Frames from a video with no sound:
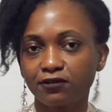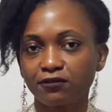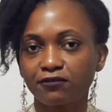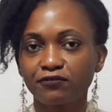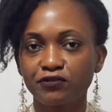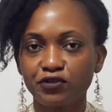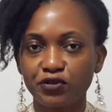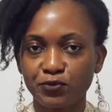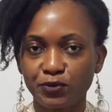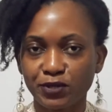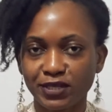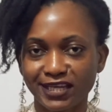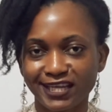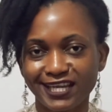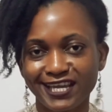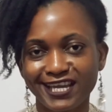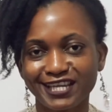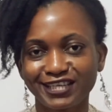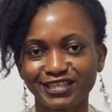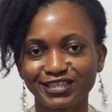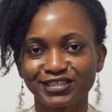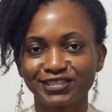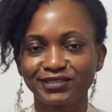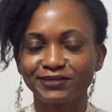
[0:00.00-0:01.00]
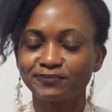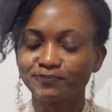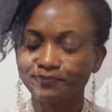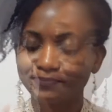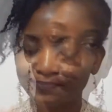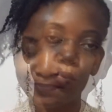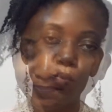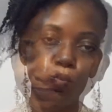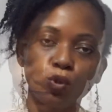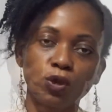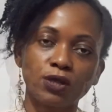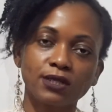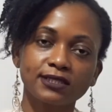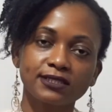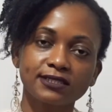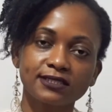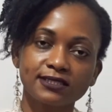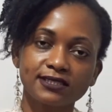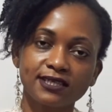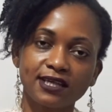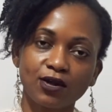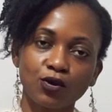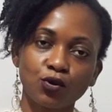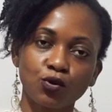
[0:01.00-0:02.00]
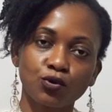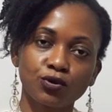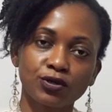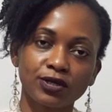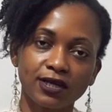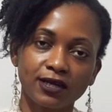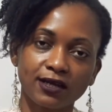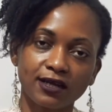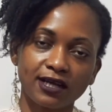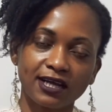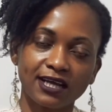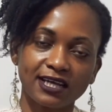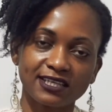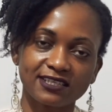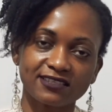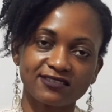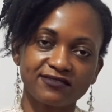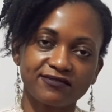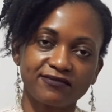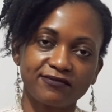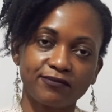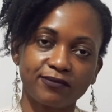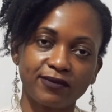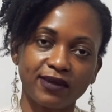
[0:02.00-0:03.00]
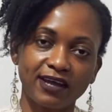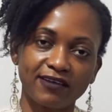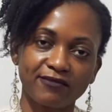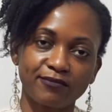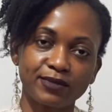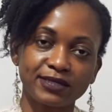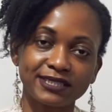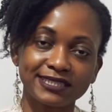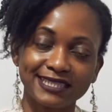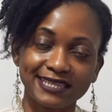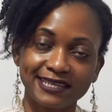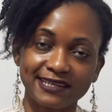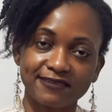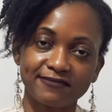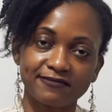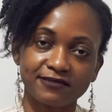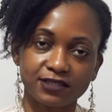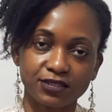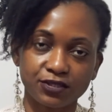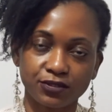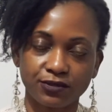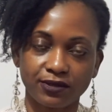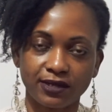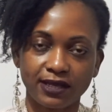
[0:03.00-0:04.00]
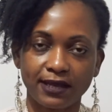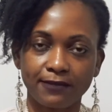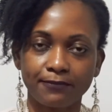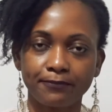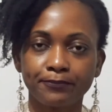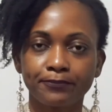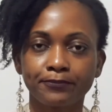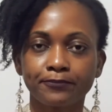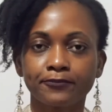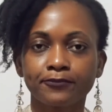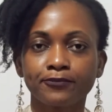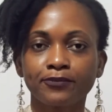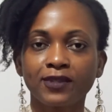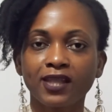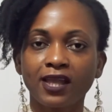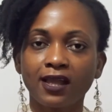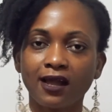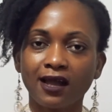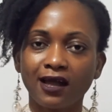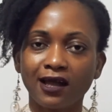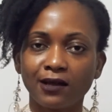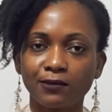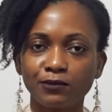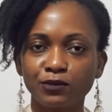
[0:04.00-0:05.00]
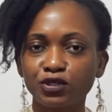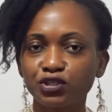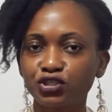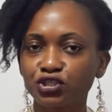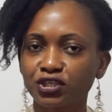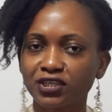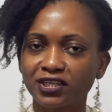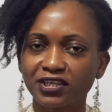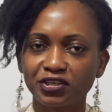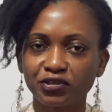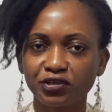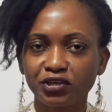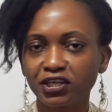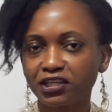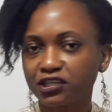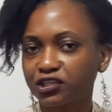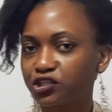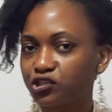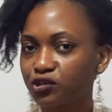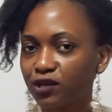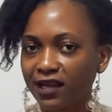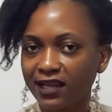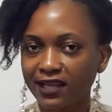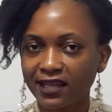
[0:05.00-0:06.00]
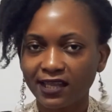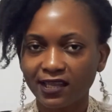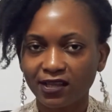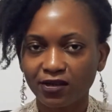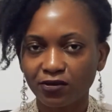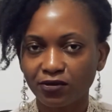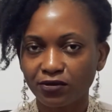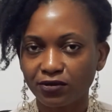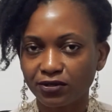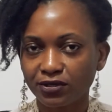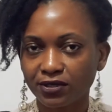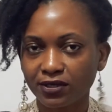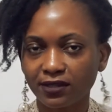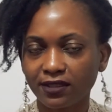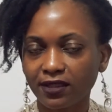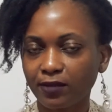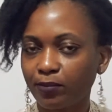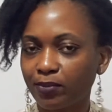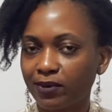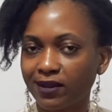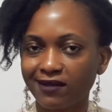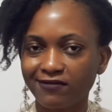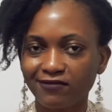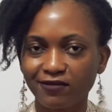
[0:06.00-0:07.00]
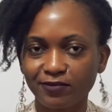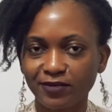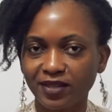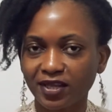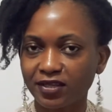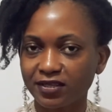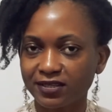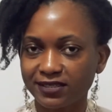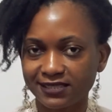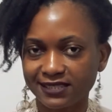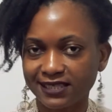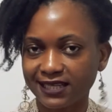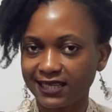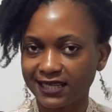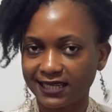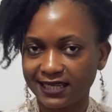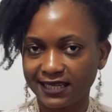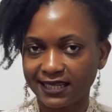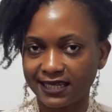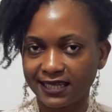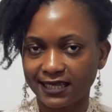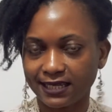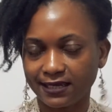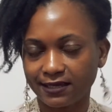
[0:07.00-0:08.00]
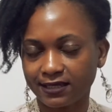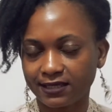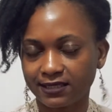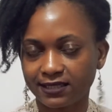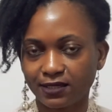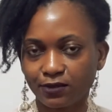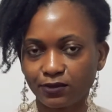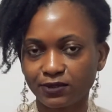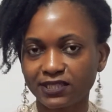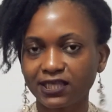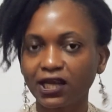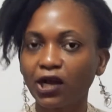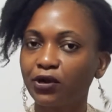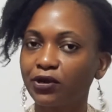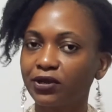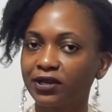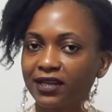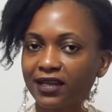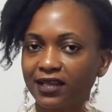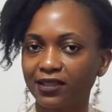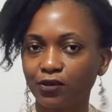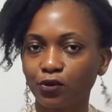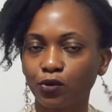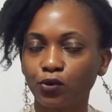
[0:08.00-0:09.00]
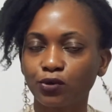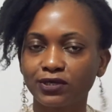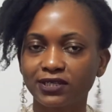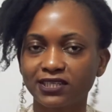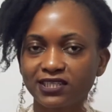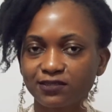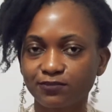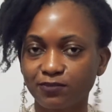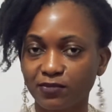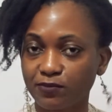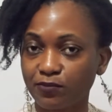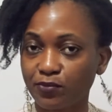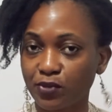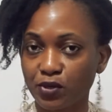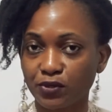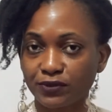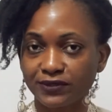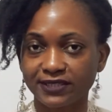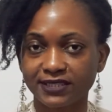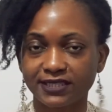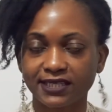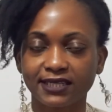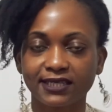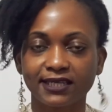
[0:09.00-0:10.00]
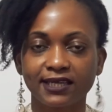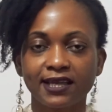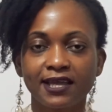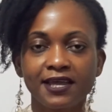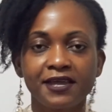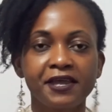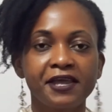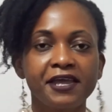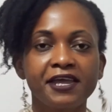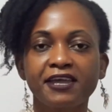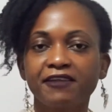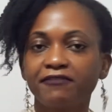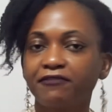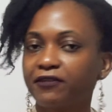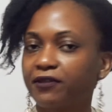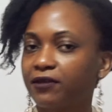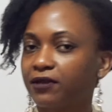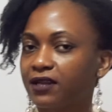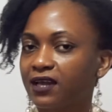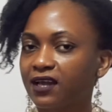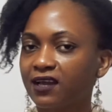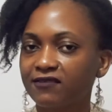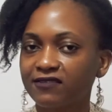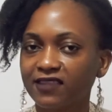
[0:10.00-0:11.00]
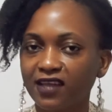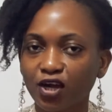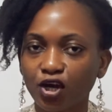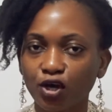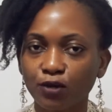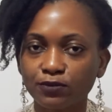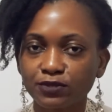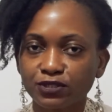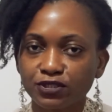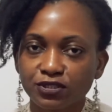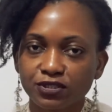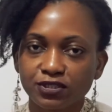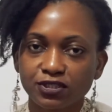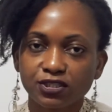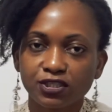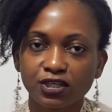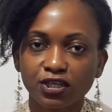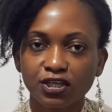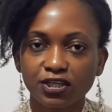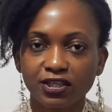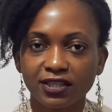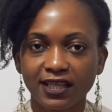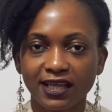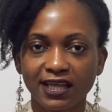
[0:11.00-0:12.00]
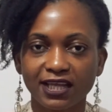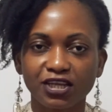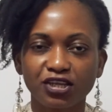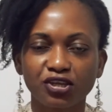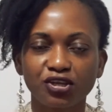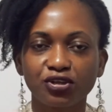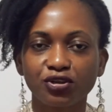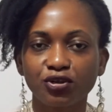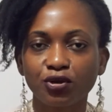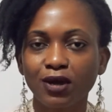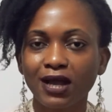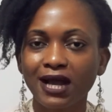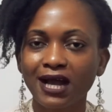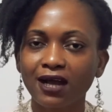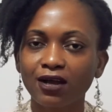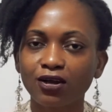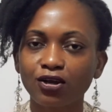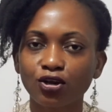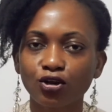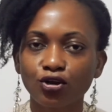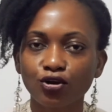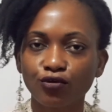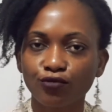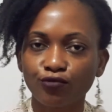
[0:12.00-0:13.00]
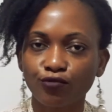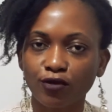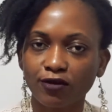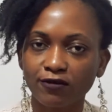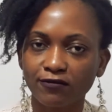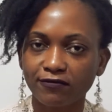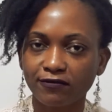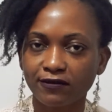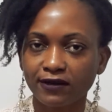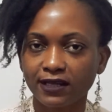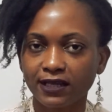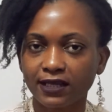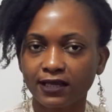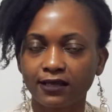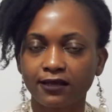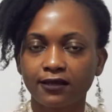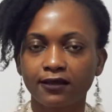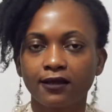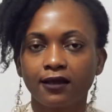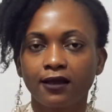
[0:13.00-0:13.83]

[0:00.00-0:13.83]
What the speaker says: of communications. Once their order has been delivered to them, usually you can track it on the platform that you're selling in. They'll tell you that the order's been posted. If you don't have that option, then you know how long roughly